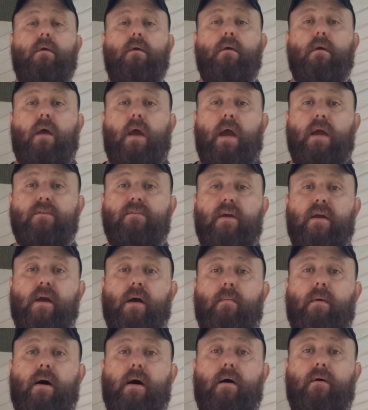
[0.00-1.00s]
as they
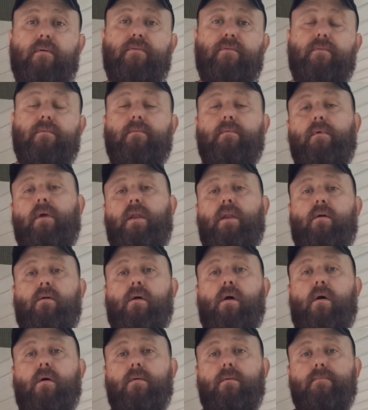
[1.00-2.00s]
come off in your
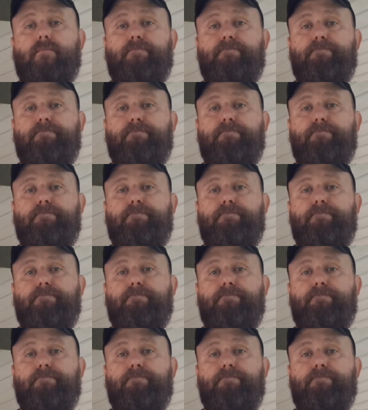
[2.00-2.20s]
garden.